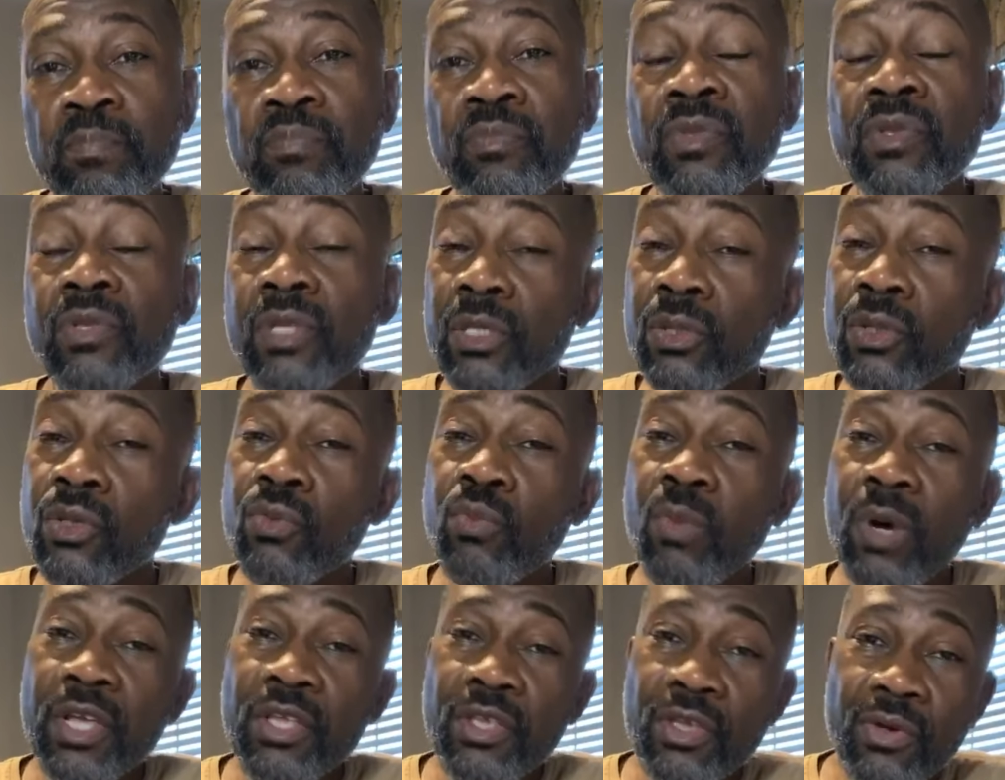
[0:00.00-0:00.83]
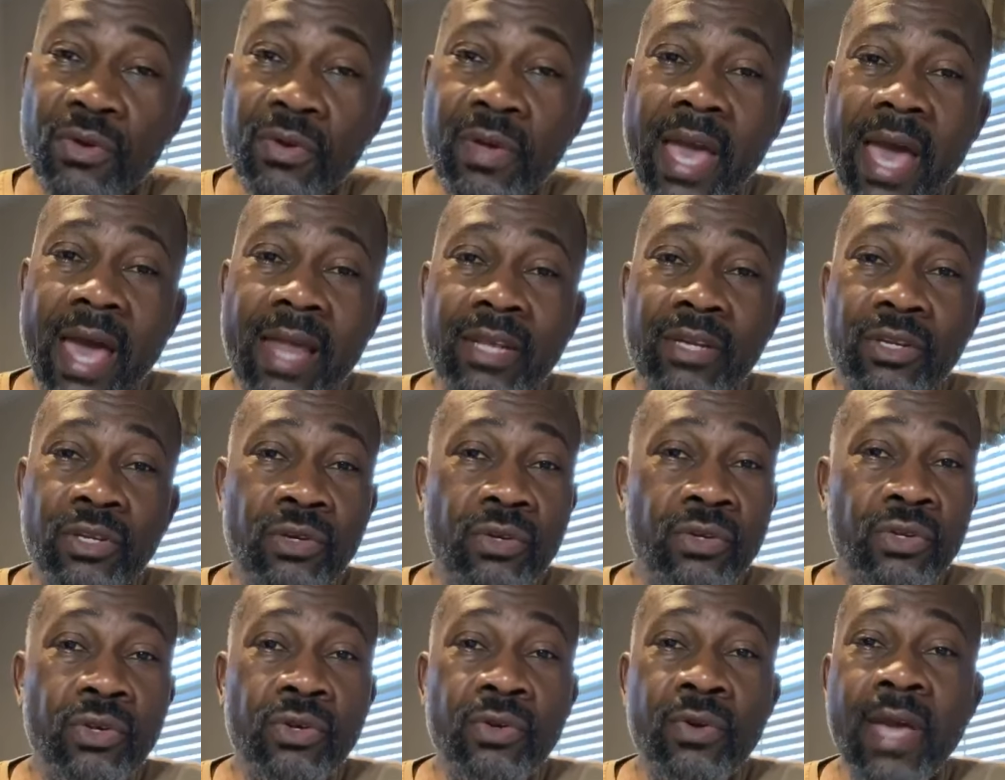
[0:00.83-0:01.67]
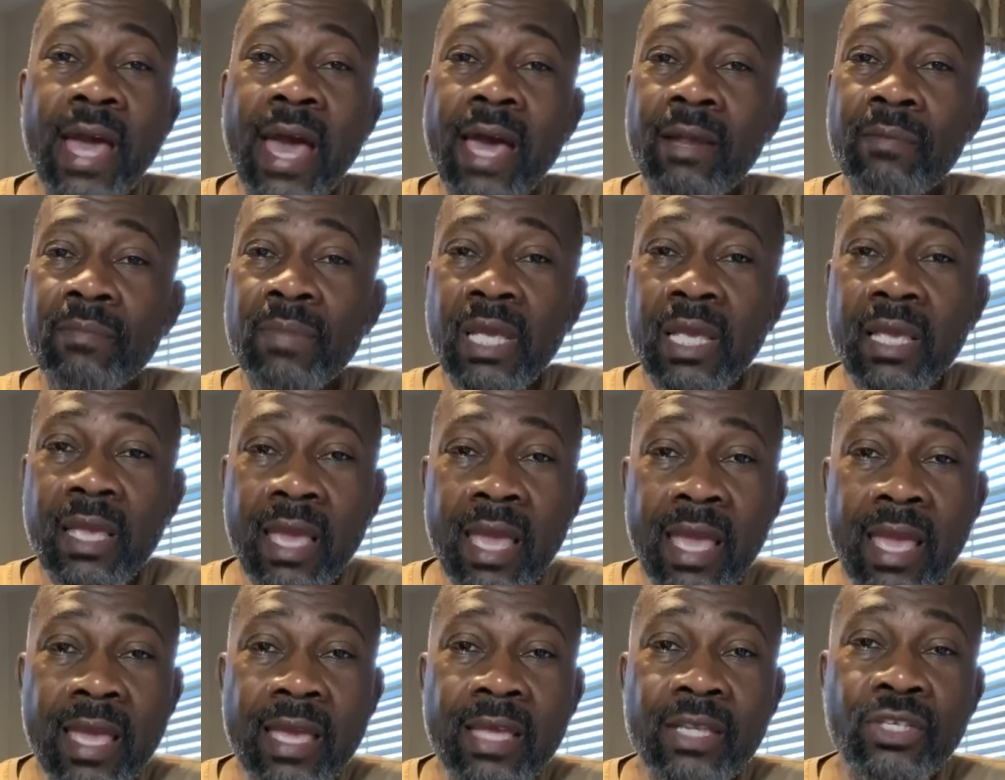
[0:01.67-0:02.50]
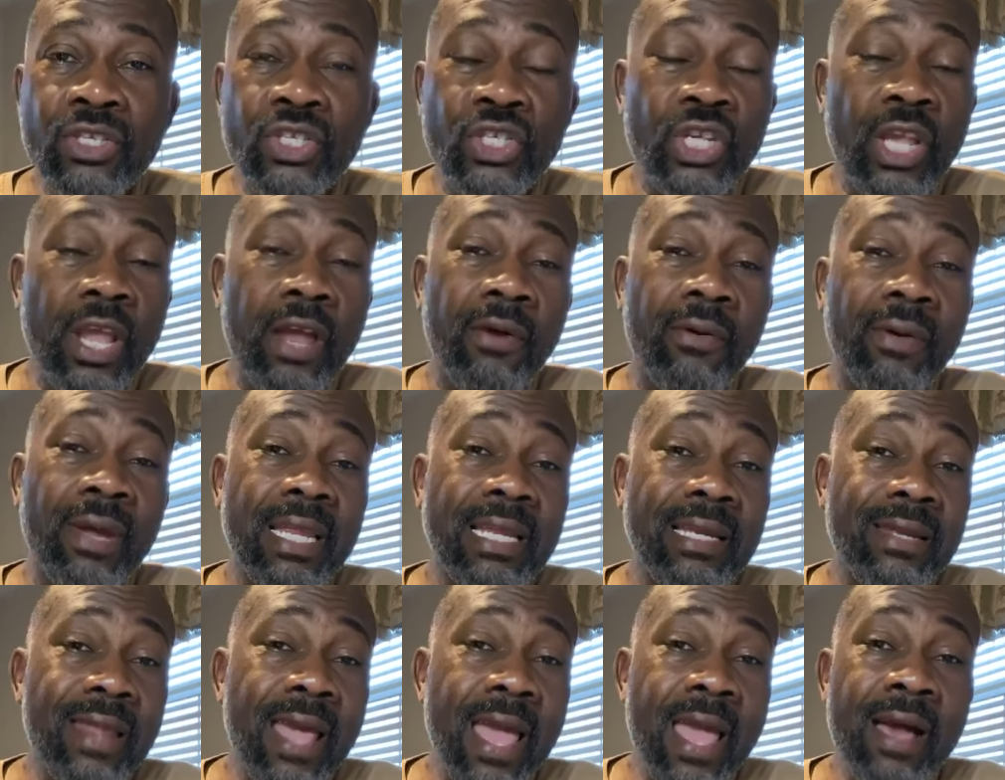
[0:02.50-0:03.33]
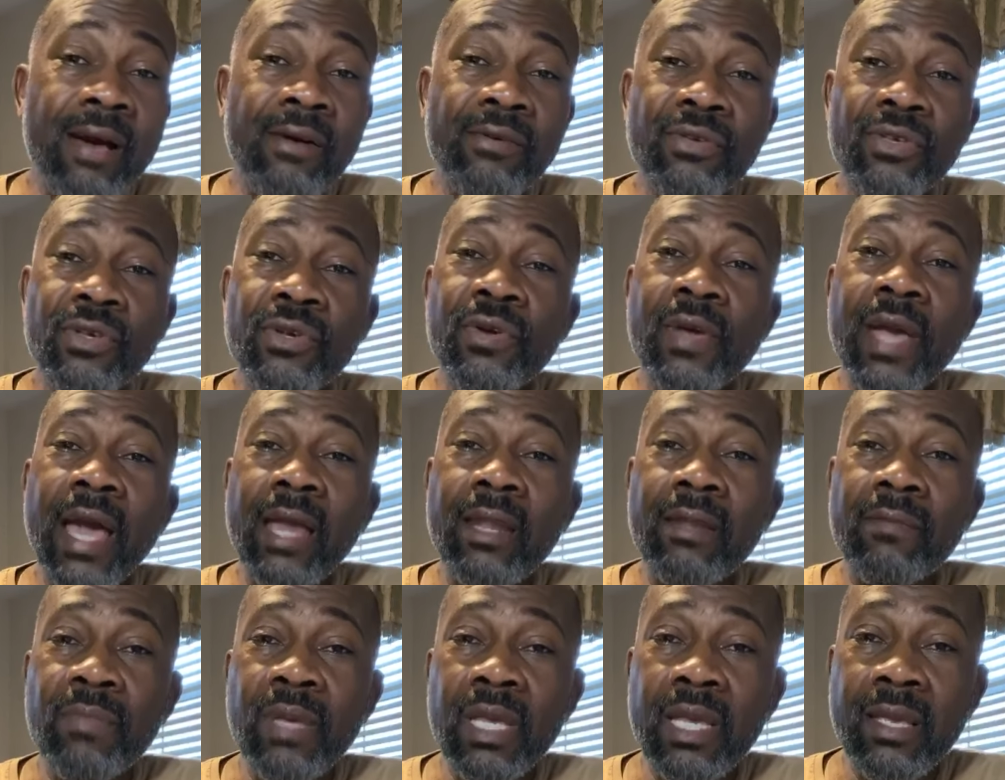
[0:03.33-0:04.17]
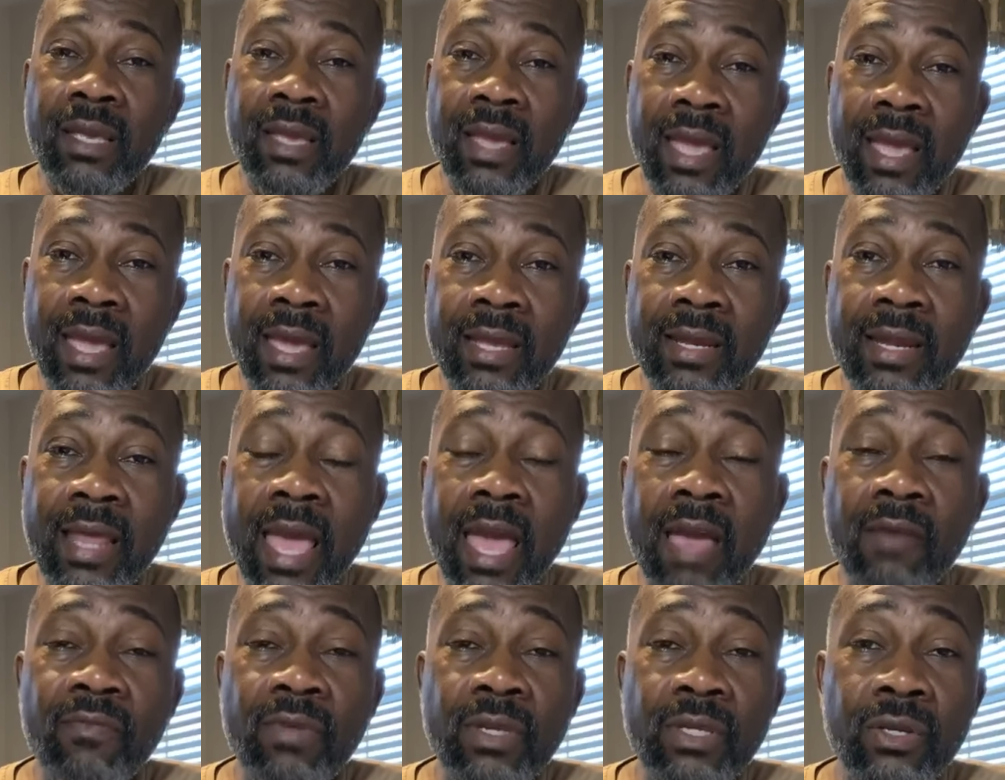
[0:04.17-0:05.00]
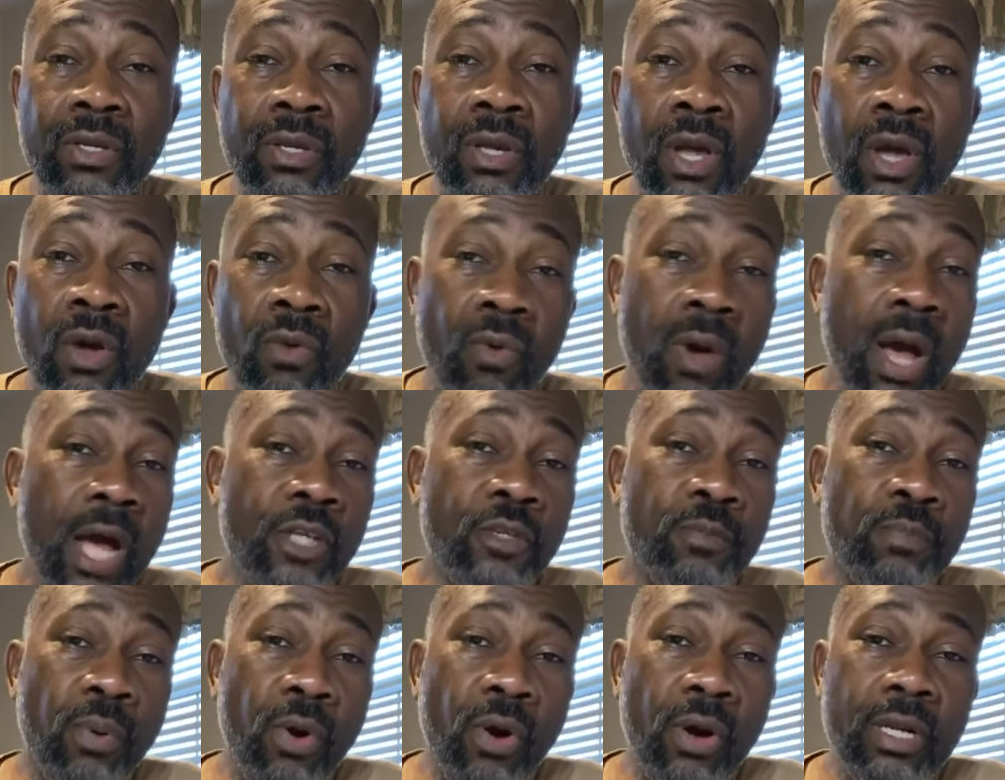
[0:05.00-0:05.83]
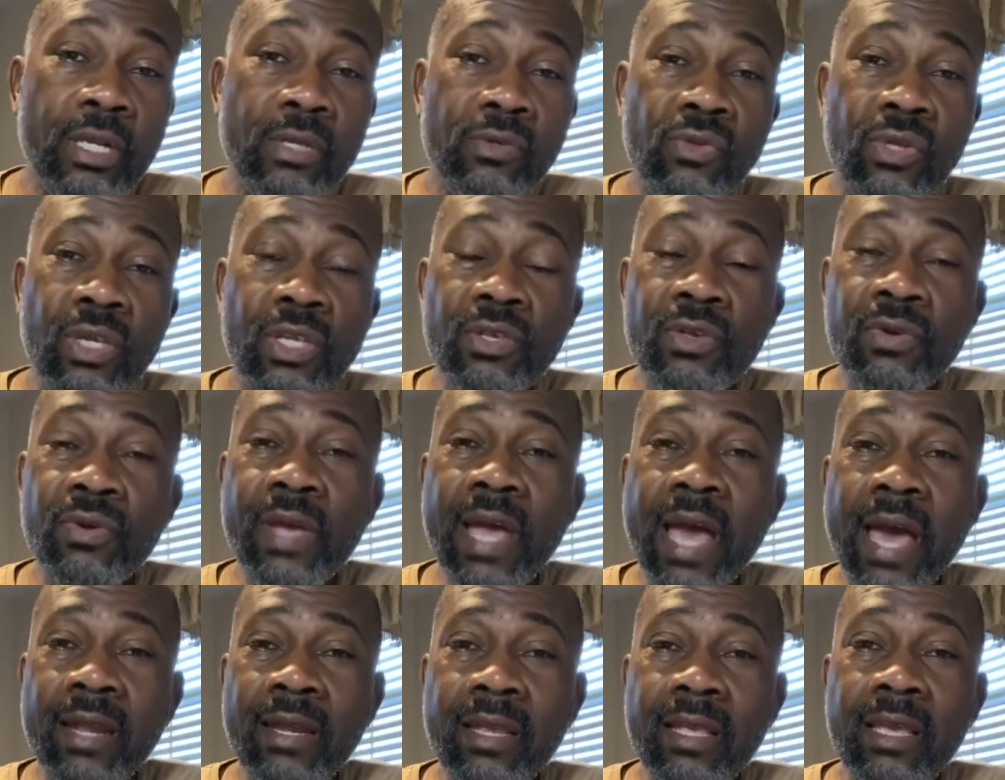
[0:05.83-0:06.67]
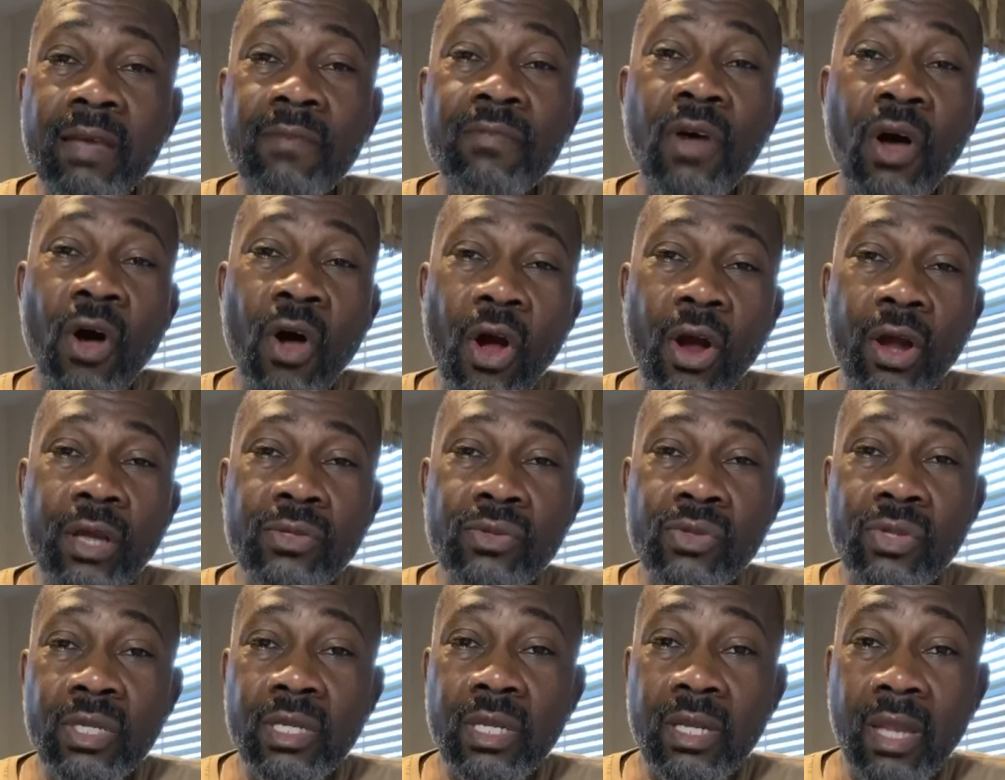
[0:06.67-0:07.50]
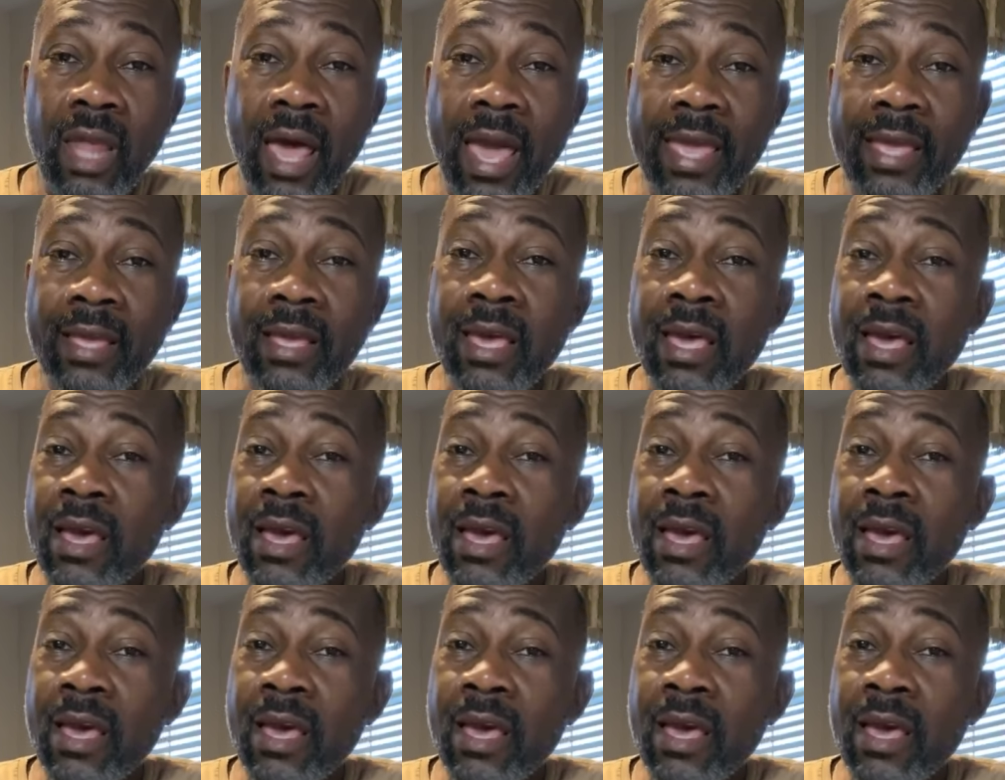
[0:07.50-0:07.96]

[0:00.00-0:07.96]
This is what you got to do. You got to begin sharing now. You got to begin having watch parties, and you got to give the hearts and the light.